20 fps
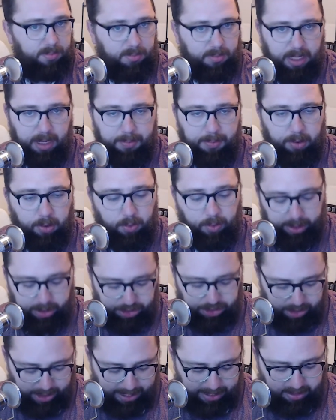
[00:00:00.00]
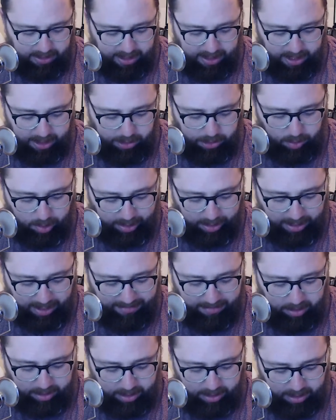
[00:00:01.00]
couple quick shots and you are
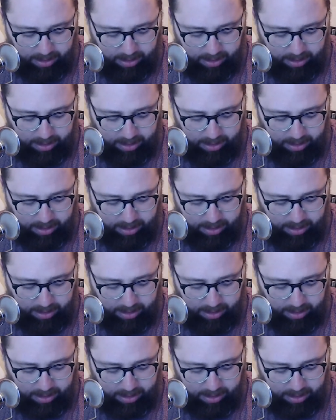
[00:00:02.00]
covered.